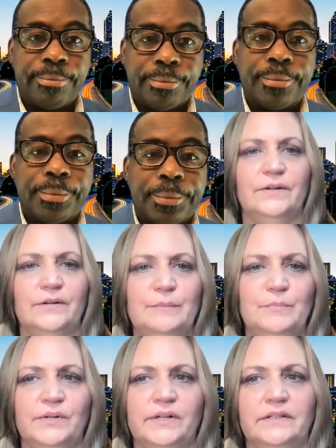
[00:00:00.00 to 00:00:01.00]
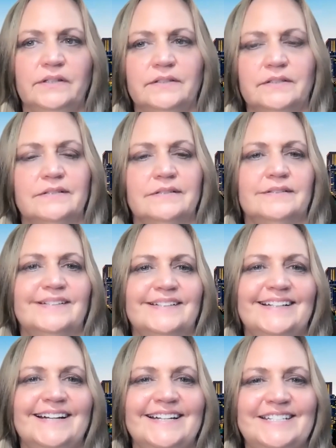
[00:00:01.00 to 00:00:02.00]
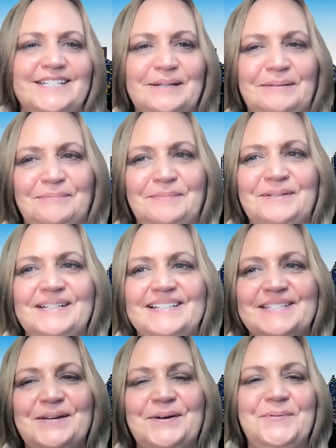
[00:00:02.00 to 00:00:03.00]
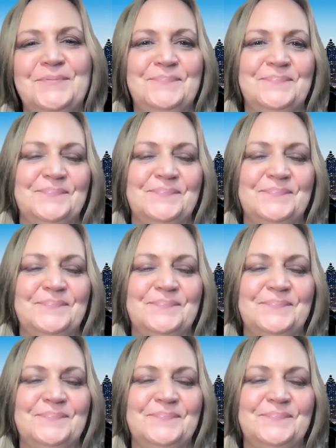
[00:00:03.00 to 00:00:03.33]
Very poignant. Katya, bring us home.